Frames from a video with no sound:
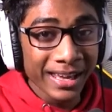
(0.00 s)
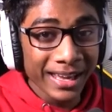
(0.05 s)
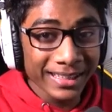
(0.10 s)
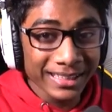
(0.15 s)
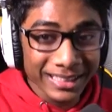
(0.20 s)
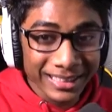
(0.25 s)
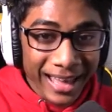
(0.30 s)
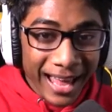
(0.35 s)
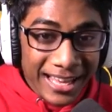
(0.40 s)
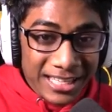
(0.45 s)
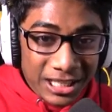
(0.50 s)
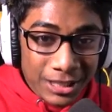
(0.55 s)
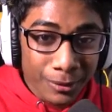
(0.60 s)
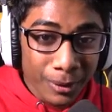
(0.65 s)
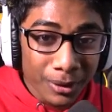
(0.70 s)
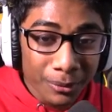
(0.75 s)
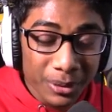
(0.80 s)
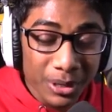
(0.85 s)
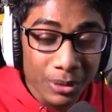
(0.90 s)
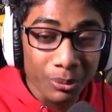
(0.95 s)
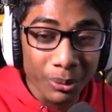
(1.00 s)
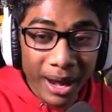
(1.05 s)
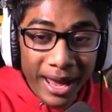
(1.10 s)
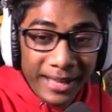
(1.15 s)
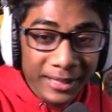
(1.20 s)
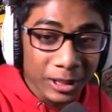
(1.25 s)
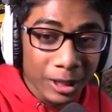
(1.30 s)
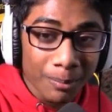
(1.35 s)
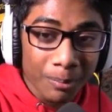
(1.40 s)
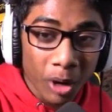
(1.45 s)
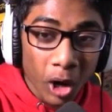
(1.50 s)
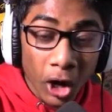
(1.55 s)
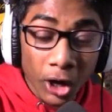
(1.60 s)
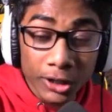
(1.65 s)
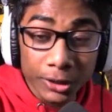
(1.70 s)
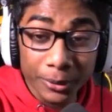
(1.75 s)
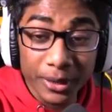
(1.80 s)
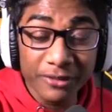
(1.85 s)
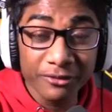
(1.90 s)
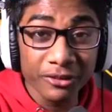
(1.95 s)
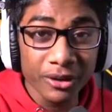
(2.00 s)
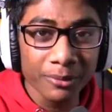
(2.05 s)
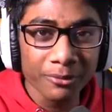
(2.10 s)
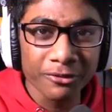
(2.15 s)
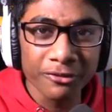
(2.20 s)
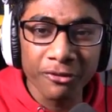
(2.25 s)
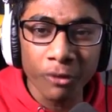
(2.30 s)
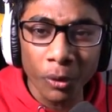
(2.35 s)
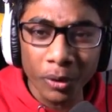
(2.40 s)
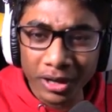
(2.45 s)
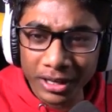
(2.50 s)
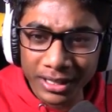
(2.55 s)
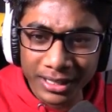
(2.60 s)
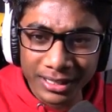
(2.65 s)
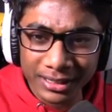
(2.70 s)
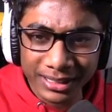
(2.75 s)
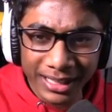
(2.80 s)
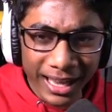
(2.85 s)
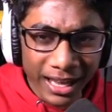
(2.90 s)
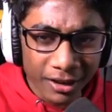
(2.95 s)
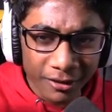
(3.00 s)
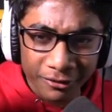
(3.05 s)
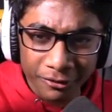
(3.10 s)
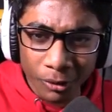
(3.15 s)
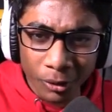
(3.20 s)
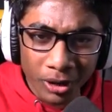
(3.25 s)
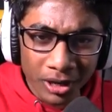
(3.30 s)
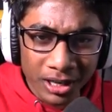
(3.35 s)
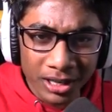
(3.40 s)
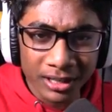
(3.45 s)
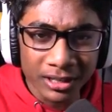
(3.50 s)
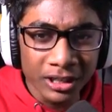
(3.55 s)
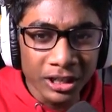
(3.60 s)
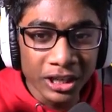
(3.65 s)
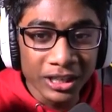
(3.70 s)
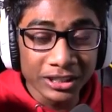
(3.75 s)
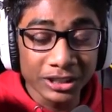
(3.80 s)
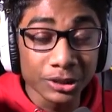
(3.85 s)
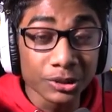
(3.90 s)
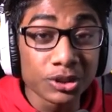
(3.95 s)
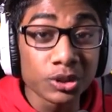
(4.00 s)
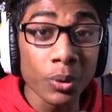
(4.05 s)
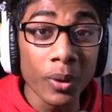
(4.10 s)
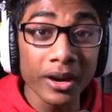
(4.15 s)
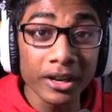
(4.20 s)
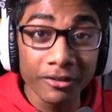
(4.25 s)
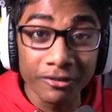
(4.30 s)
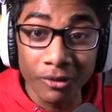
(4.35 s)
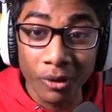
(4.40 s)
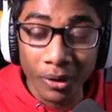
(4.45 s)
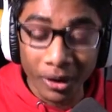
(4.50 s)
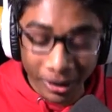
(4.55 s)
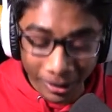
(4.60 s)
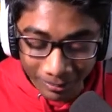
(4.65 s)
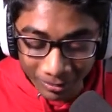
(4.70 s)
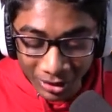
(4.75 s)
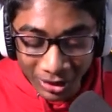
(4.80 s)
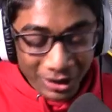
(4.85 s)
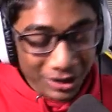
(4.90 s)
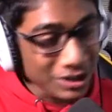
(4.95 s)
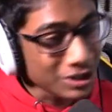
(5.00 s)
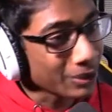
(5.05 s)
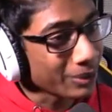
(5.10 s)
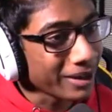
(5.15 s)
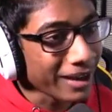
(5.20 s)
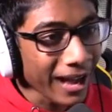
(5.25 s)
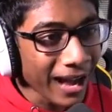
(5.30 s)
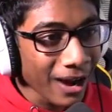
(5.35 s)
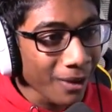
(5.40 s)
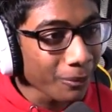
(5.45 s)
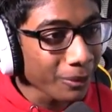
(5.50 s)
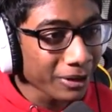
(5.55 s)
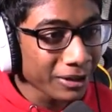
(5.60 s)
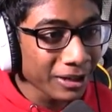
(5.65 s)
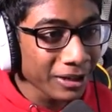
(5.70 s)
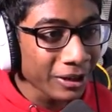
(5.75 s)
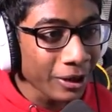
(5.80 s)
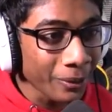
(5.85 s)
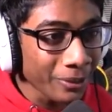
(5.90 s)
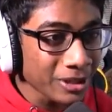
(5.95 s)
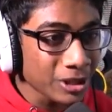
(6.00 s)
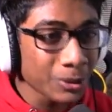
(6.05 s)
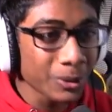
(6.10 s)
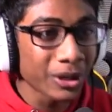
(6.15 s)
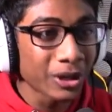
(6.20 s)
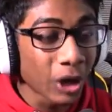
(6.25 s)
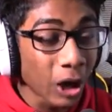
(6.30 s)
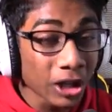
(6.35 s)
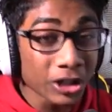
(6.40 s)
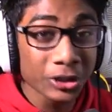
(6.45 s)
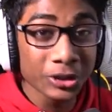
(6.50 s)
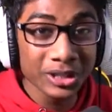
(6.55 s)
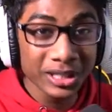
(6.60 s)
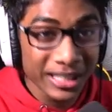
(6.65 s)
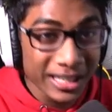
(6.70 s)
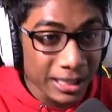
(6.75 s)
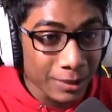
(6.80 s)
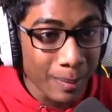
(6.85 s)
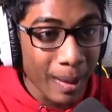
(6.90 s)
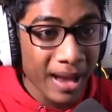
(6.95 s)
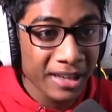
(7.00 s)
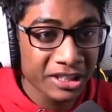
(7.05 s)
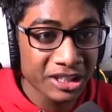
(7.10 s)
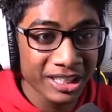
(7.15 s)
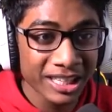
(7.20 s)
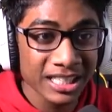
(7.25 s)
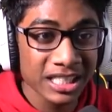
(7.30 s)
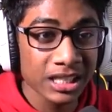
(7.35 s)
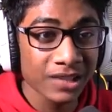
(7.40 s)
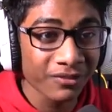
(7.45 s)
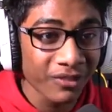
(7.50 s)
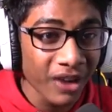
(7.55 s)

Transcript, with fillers: in the last one, we ranked up all the way from fortieth out of forty to twenty-four. So now we're gonna go into another league match against